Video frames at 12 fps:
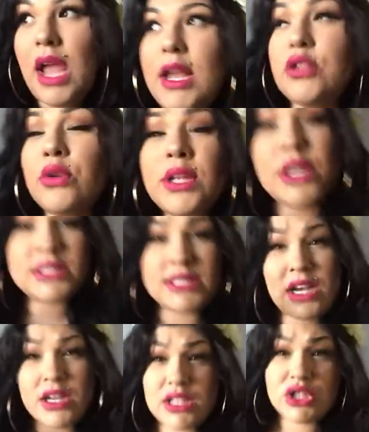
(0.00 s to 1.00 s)
I don't let her
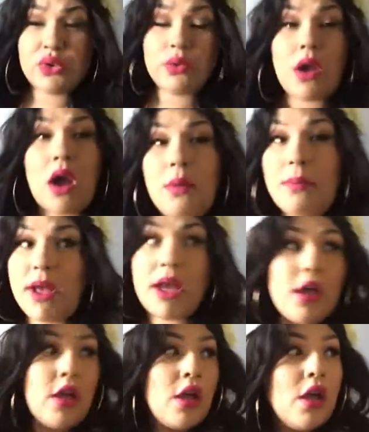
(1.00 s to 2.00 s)
stay on it too long
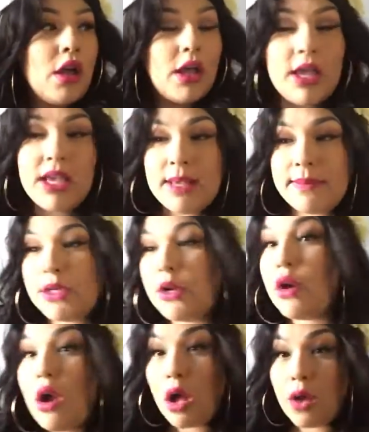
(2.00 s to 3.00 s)
but it keeps her
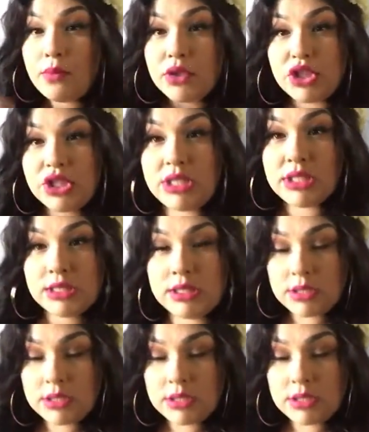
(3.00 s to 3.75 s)
calm when she's